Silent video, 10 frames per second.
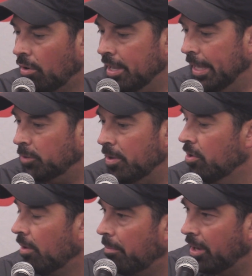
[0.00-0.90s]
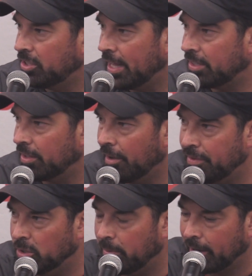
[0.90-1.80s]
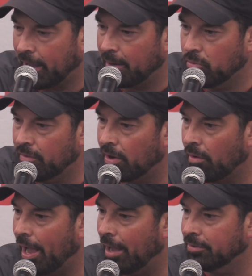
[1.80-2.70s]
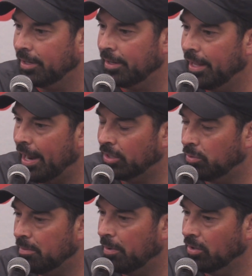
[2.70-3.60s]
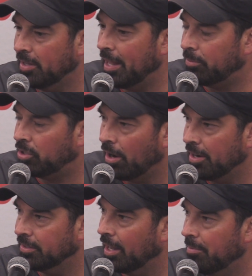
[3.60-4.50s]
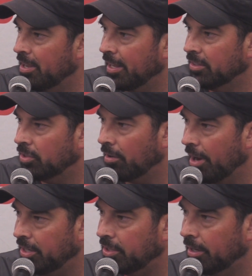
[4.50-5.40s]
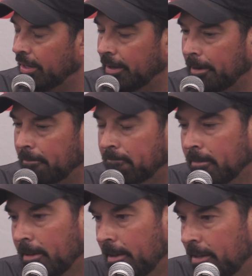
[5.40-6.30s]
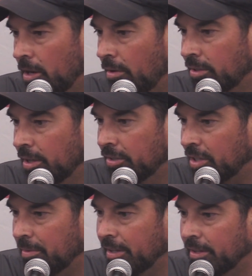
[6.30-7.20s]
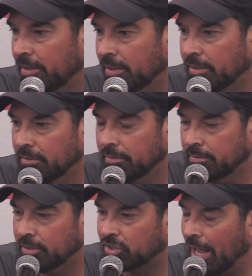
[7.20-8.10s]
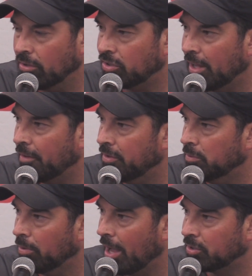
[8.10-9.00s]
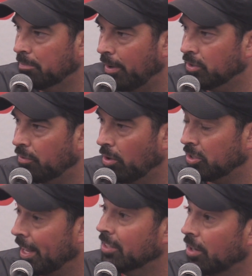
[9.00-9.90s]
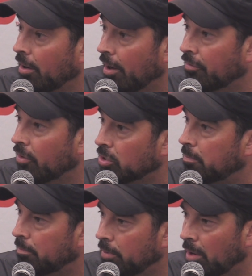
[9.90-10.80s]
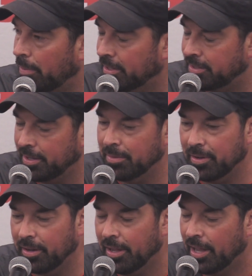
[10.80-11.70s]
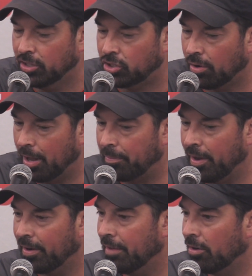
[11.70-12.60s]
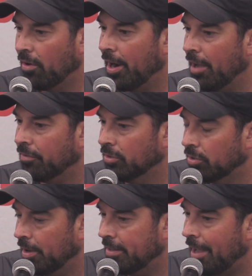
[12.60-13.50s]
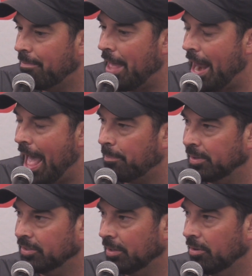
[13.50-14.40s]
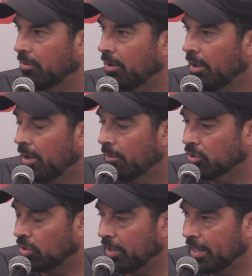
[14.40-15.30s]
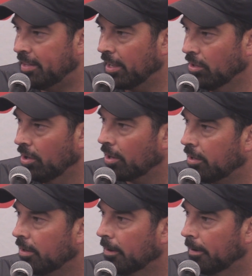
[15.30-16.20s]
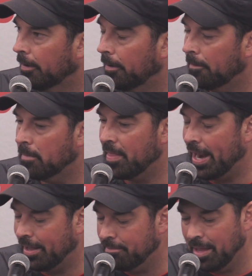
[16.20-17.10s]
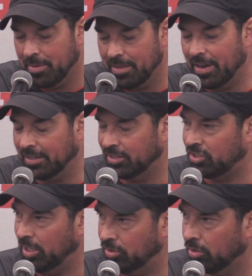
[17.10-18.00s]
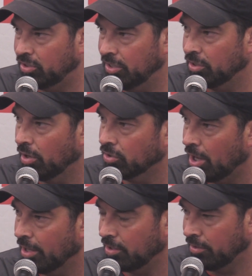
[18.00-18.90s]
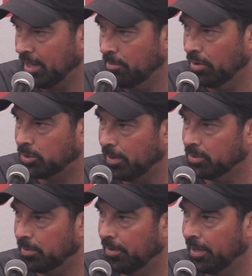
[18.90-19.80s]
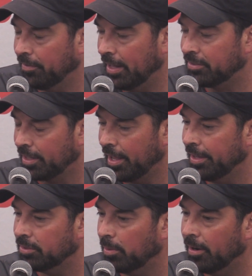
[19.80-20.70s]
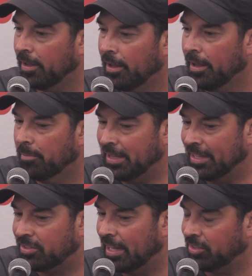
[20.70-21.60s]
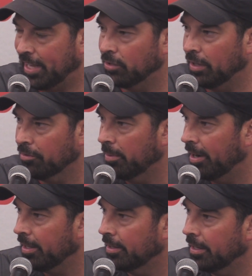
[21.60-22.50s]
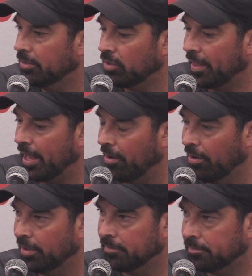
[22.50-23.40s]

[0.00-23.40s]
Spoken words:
So he's been doing a bunch of that stuff. He's been kind of moving around, and as we build the depth chart, he's going to be in consideration. You know, on some of the scout stuff, he blocks some punts for us against our first, you know, punt team and showing up there, giving great effort. So anytime that happens, then we're certainly going to take a look. And then maybe even as the season goes on, start to get more responsibility if that's the case. But that's the case with everybody, and so they got to earn it.